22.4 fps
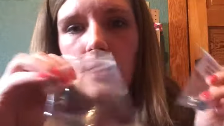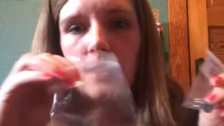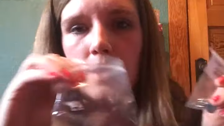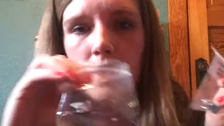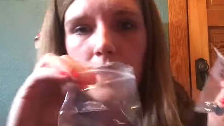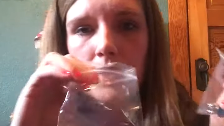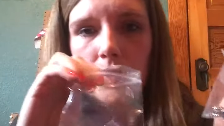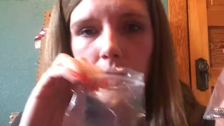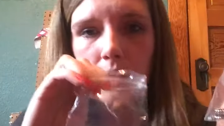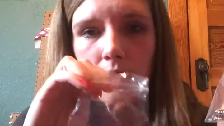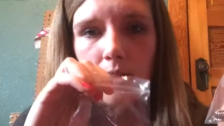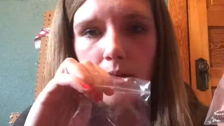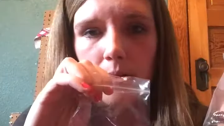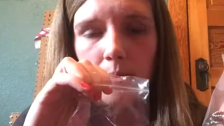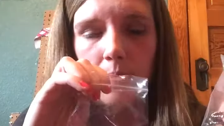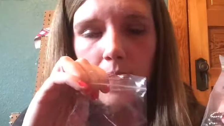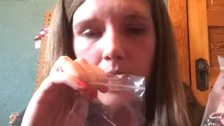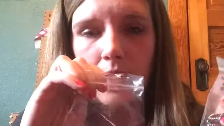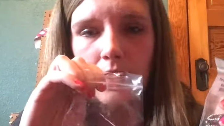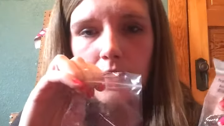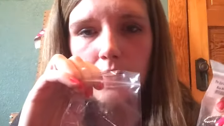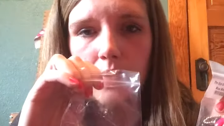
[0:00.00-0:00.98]
These are
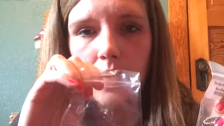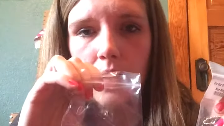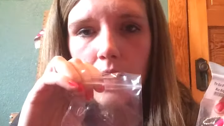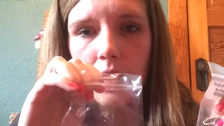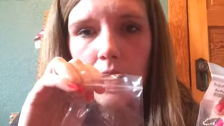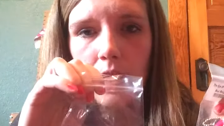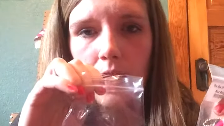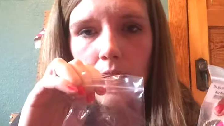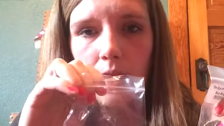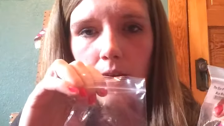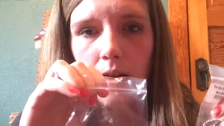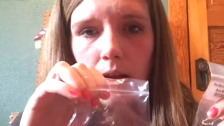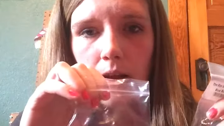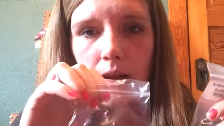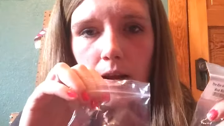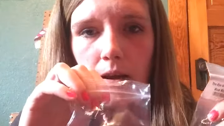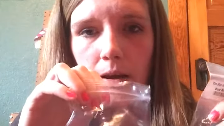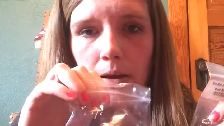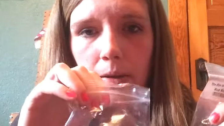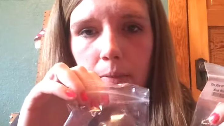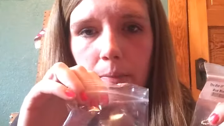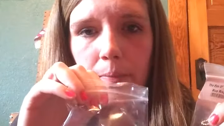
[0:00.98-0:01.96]
bags you can get at
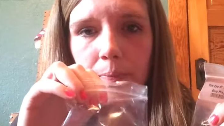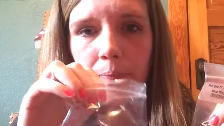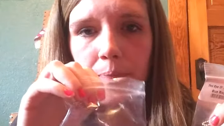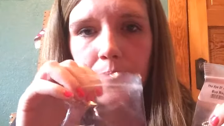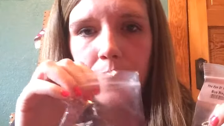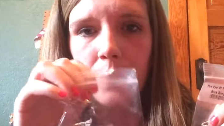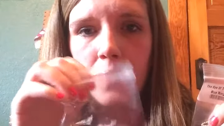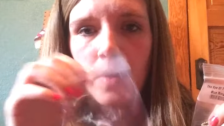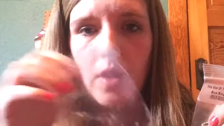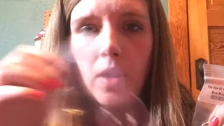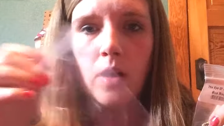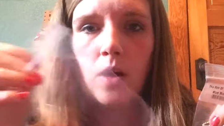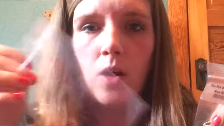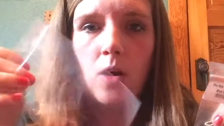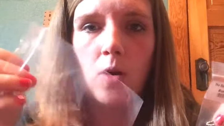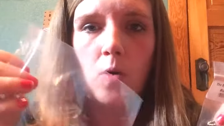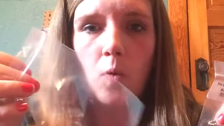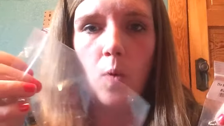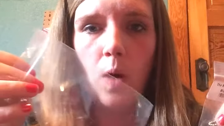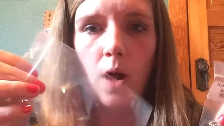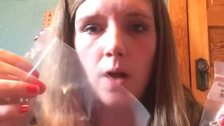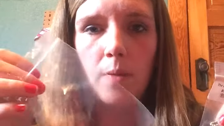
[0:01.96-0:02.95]

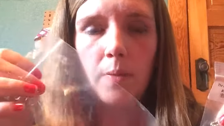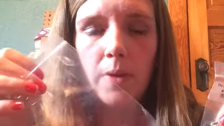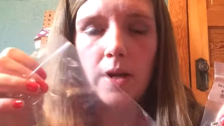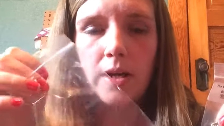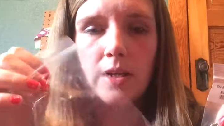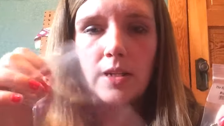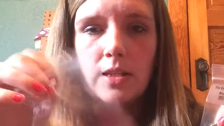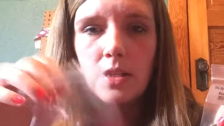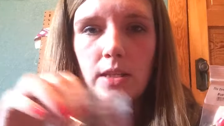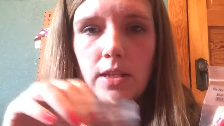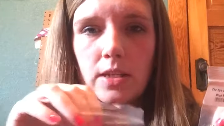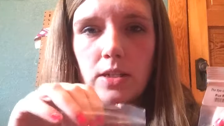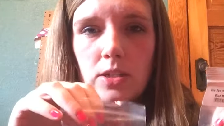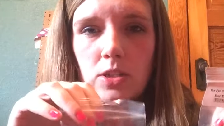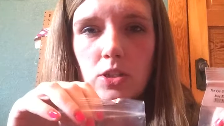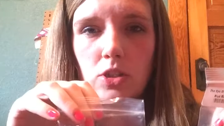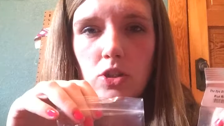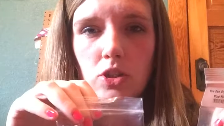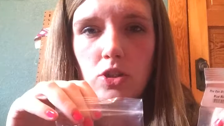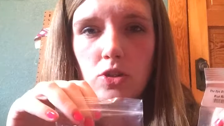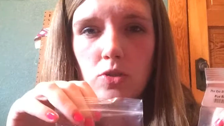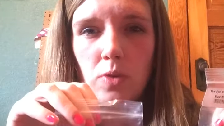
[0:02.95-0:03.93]
Walmart.
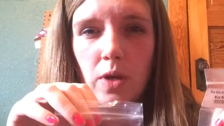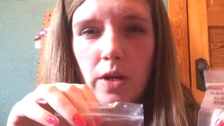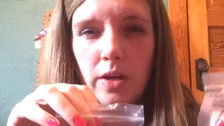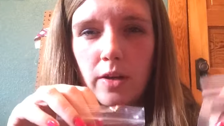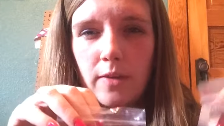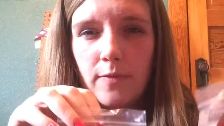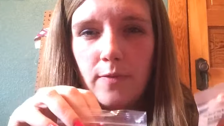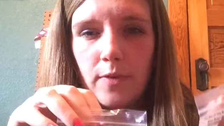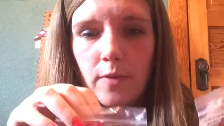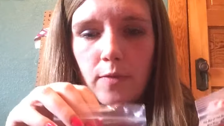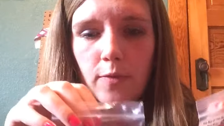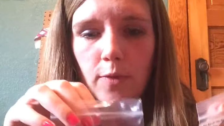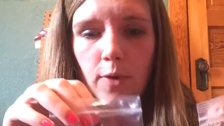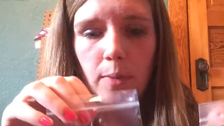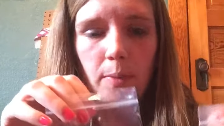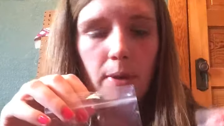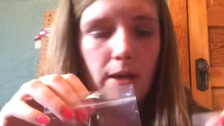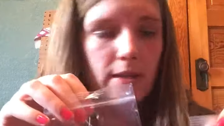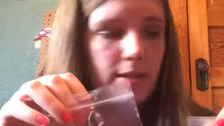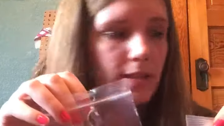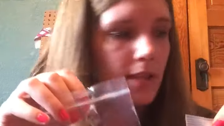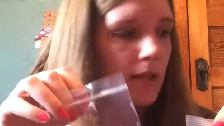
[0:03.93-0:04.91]
There's 200 for
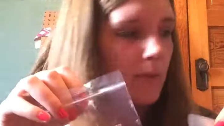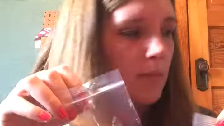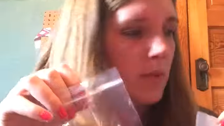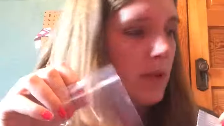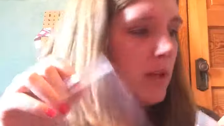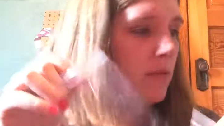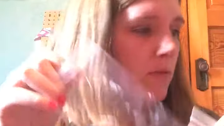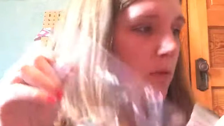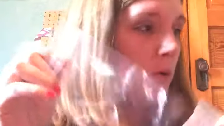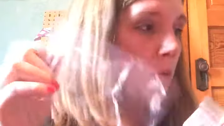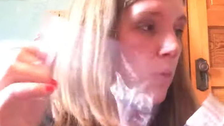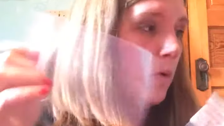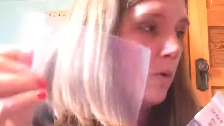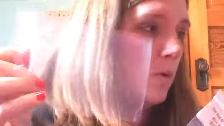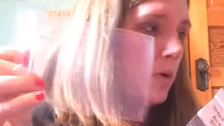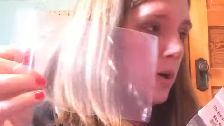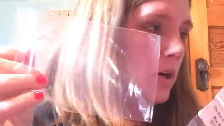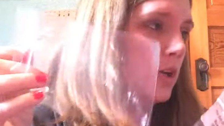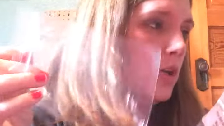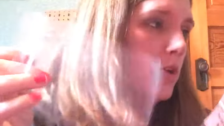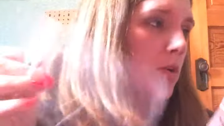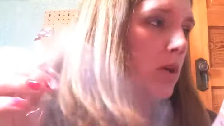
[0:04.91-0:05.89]
$4, I believe,
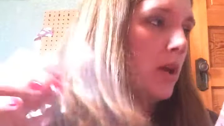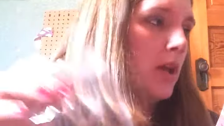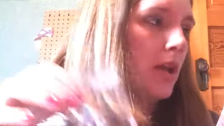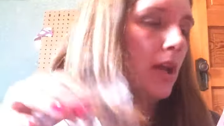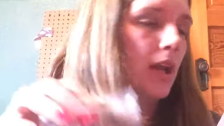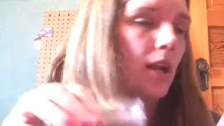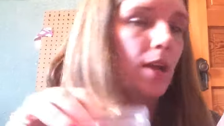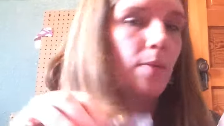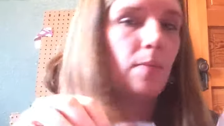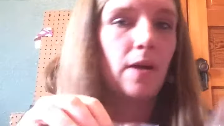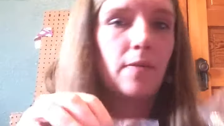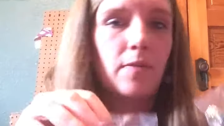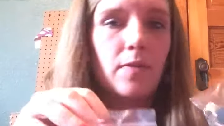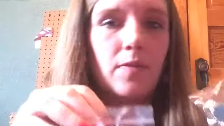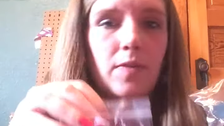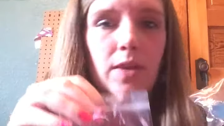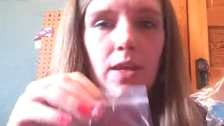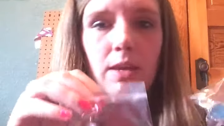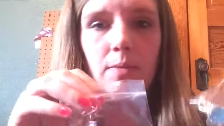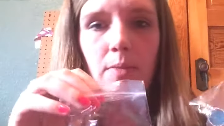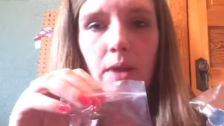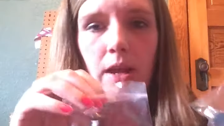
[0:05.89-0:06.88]
or you can get them off of
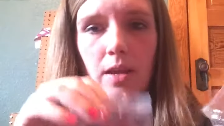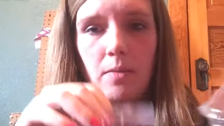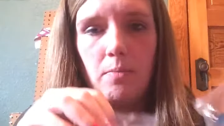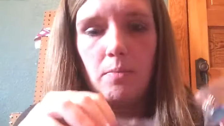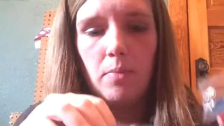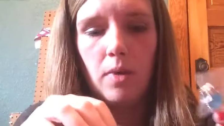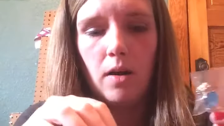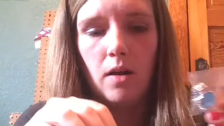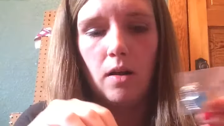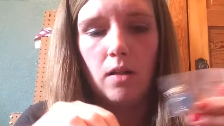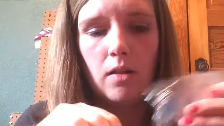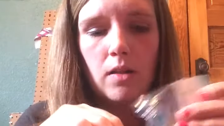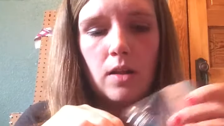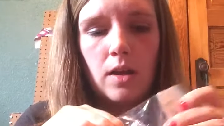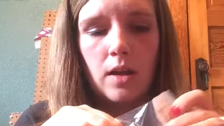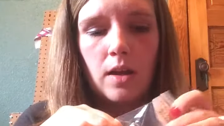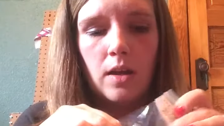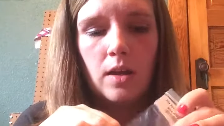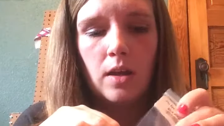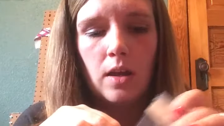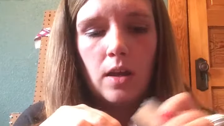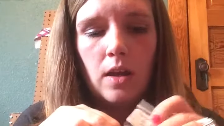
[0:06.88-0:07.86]
eBay in
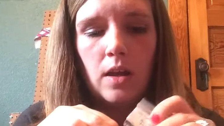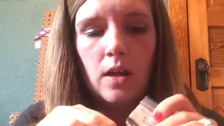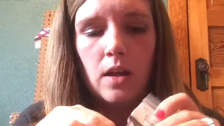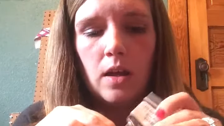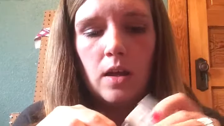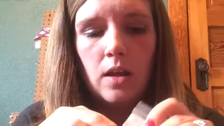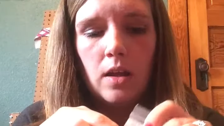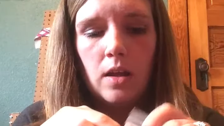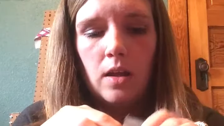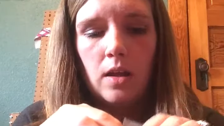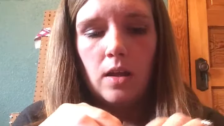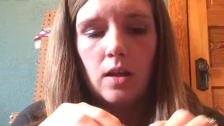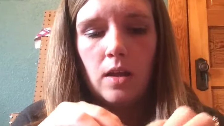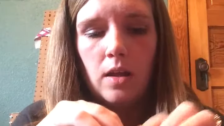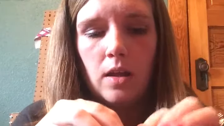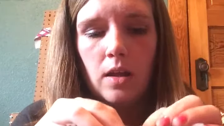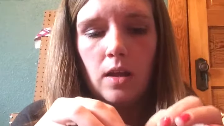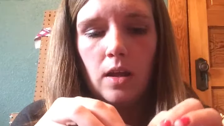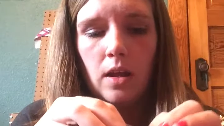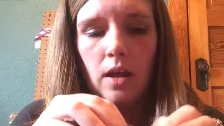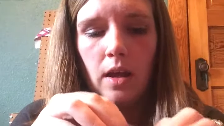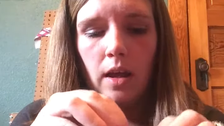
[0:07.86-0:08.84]
bulk.
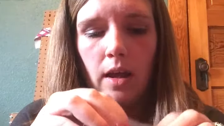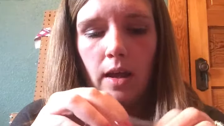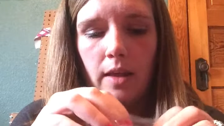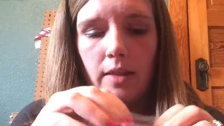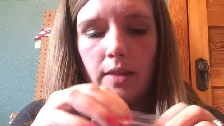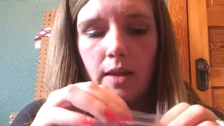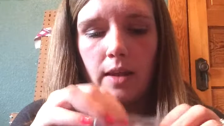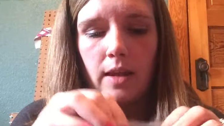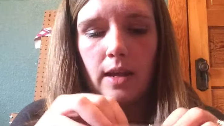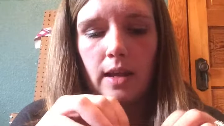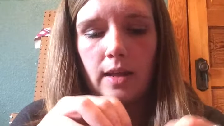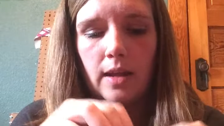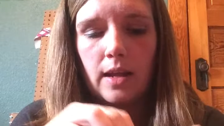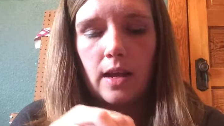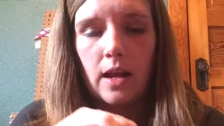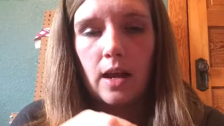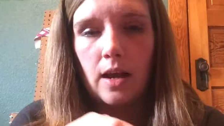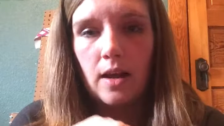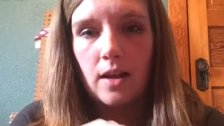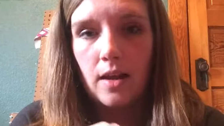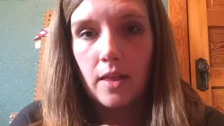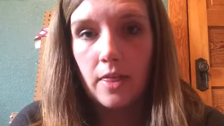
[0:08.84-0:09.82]
I think I
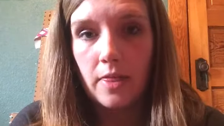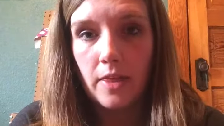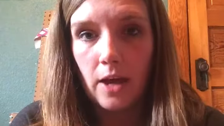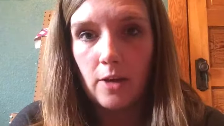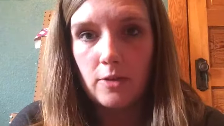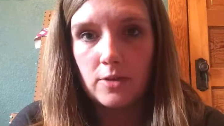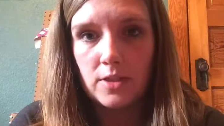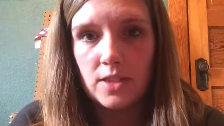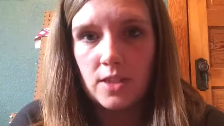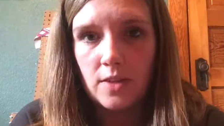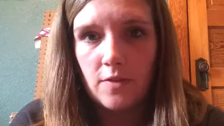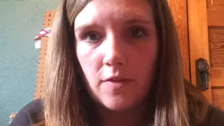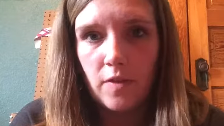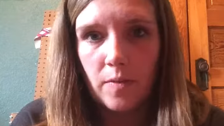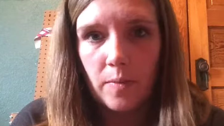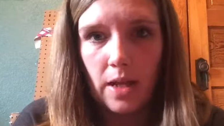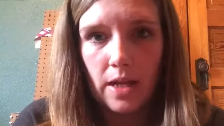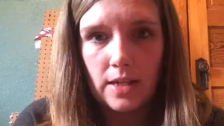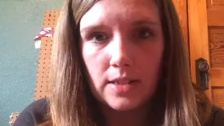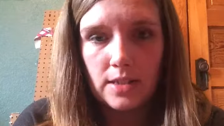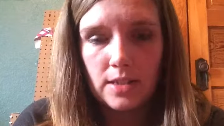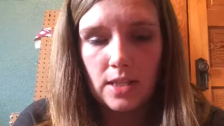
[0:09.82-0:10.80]
got 1,000 of
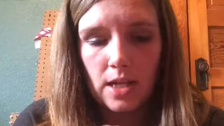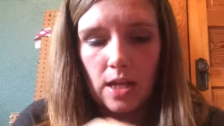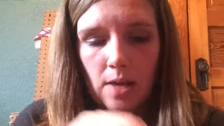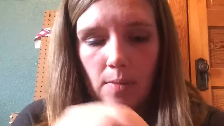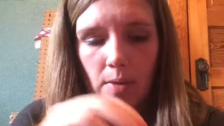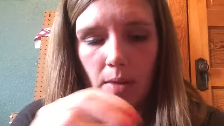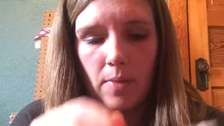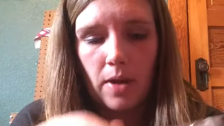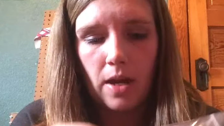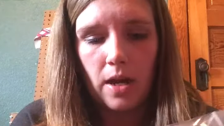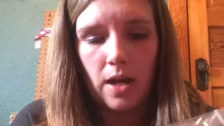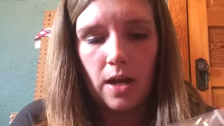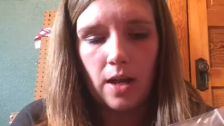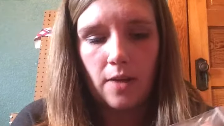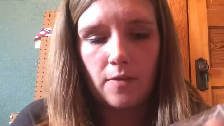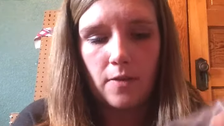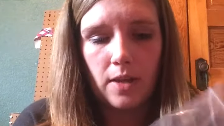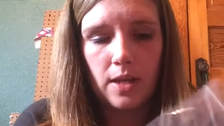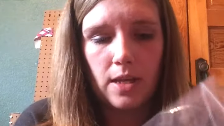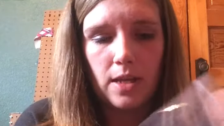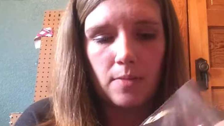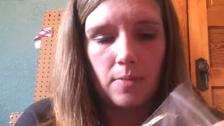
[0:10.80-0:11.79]
them last time I bought
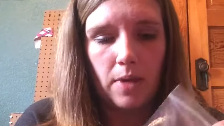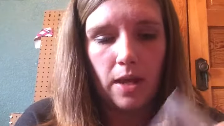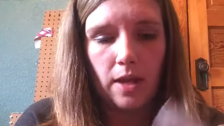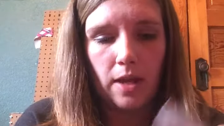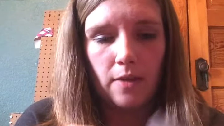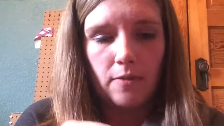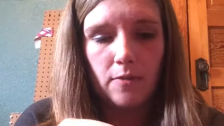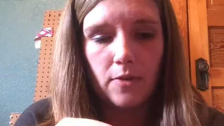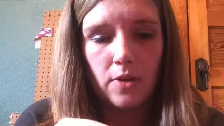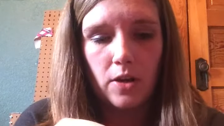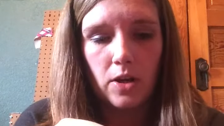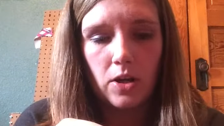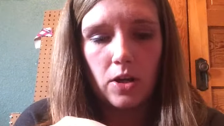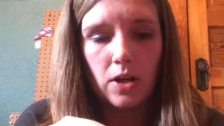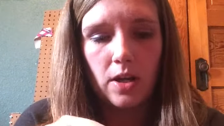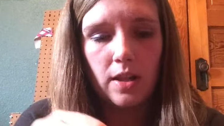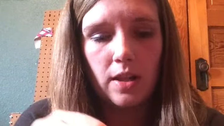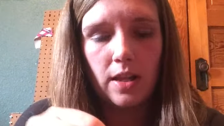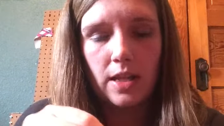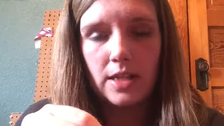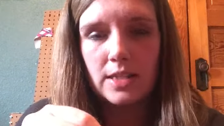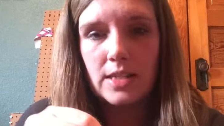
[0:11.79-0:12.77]
off at eBay for
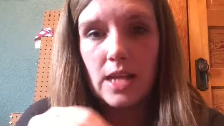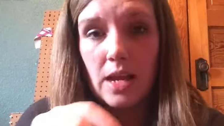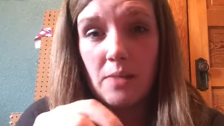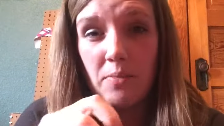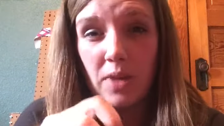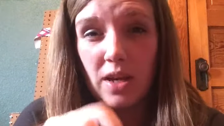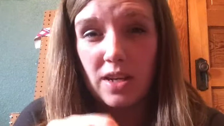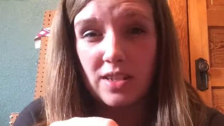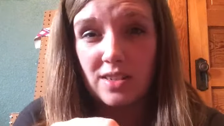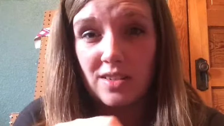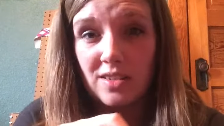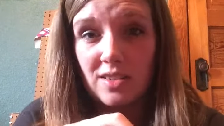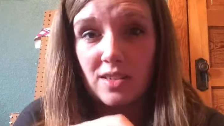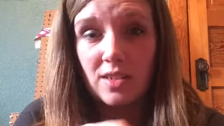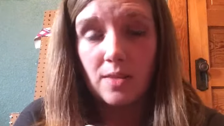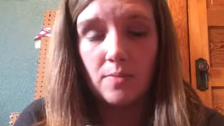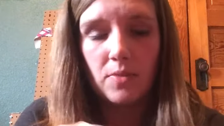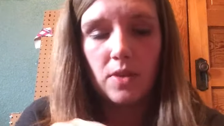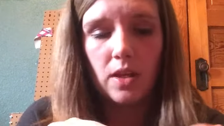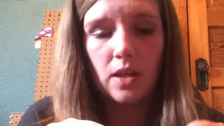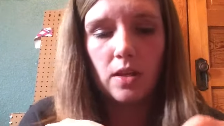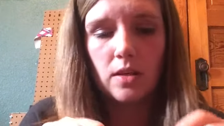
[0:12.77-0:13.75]
like $10 or
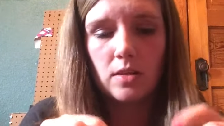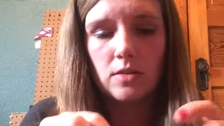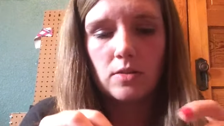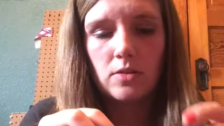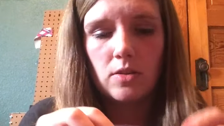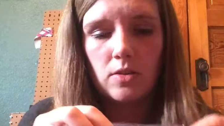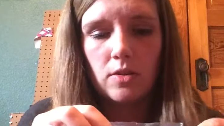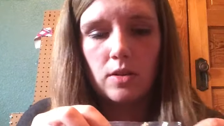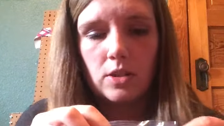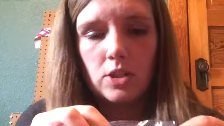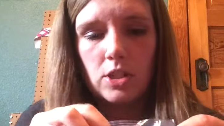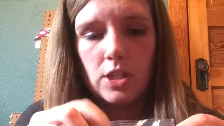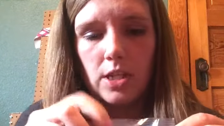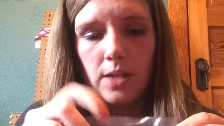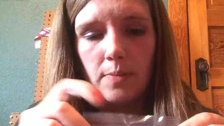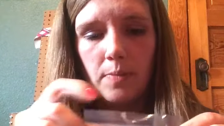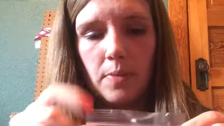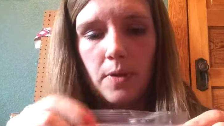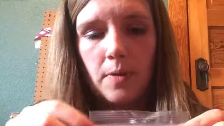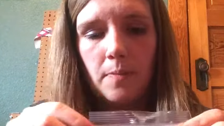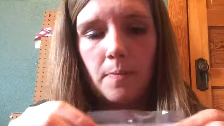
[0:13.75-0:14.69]
something, so they're cheap.